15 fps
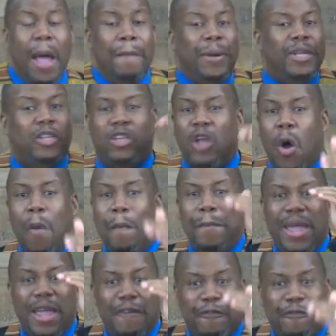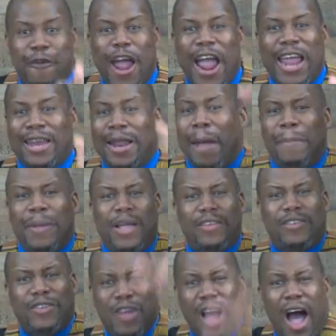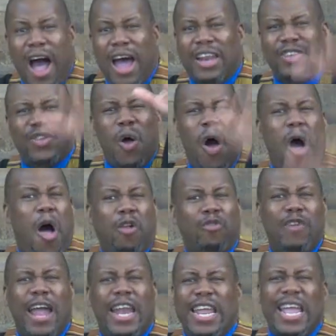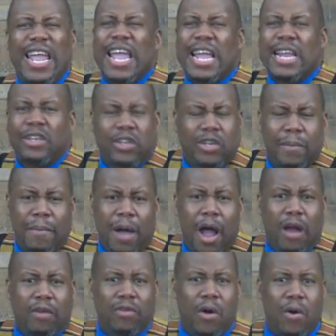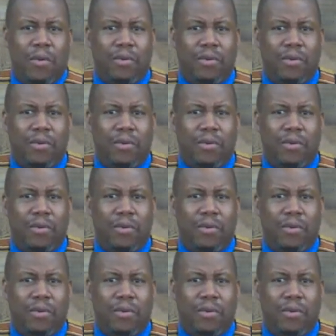but don't be afraid because God is already in tomorrow.